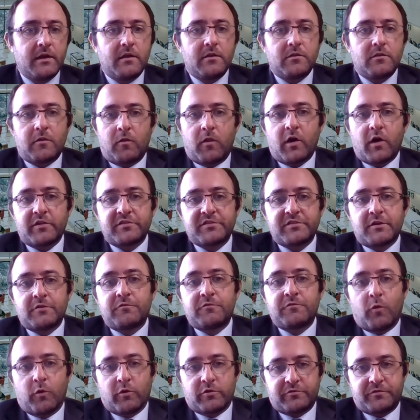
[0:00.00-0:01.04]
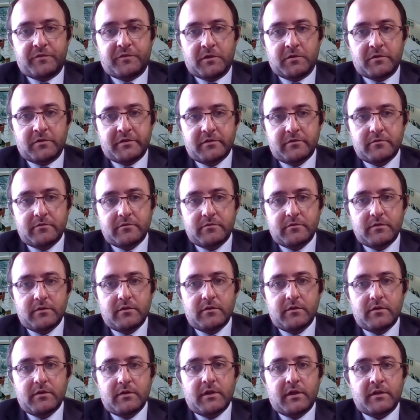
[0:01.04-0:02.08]
The law is in a force field.
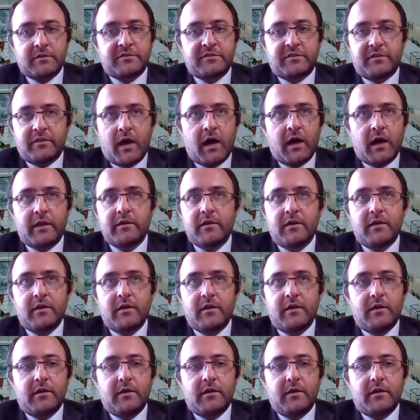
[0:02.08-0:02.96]
It's not